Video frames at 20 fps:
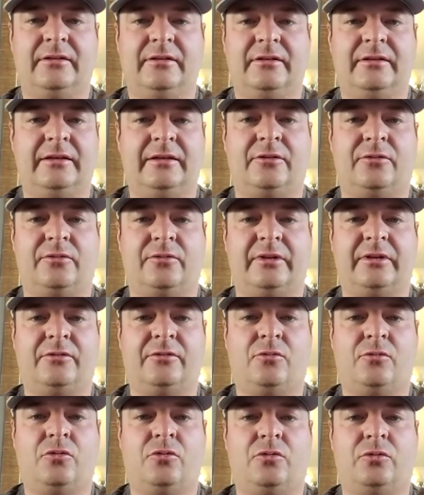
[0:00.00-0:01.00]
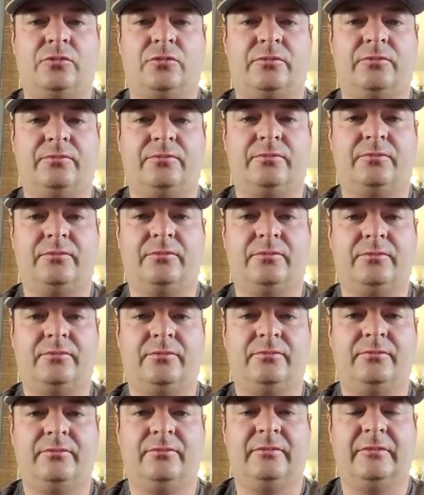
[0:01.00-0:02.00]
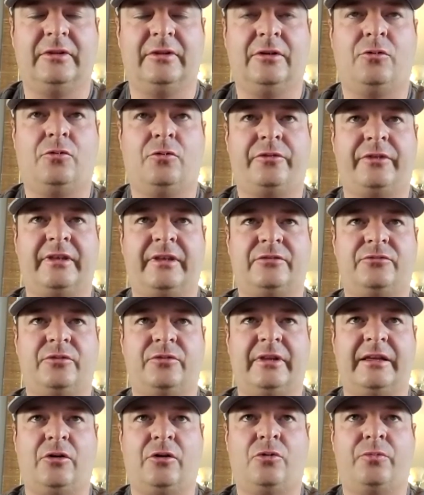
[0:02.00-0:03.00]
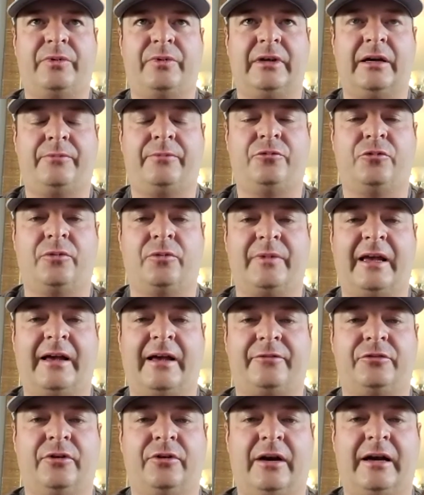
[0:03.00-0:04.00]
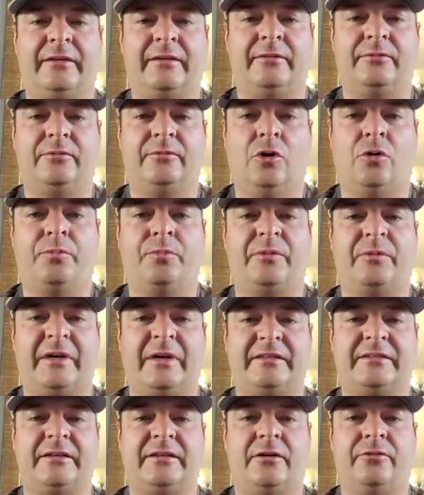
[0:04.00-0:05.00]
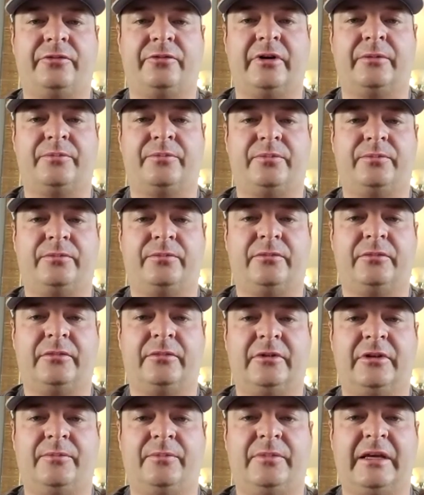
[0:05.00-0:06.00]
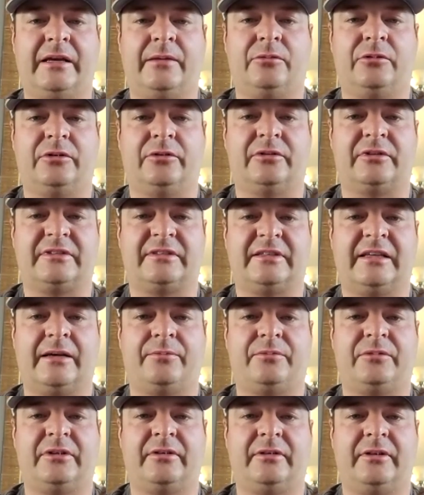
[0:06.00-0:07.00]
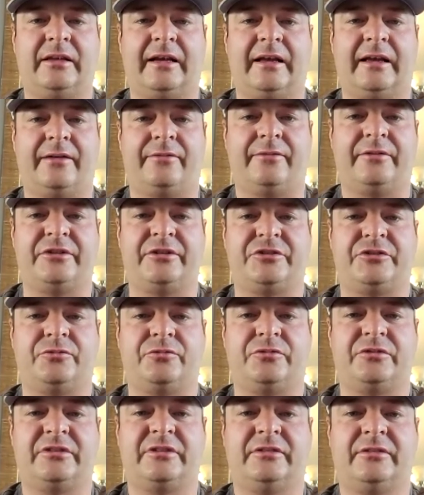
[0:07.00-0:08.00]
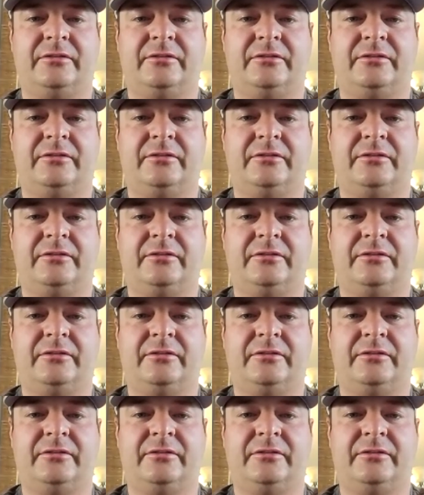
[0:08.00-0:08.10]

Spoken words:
you know, the whole thing's really opened up for me after I opened myself up to be able to accept that I have issues.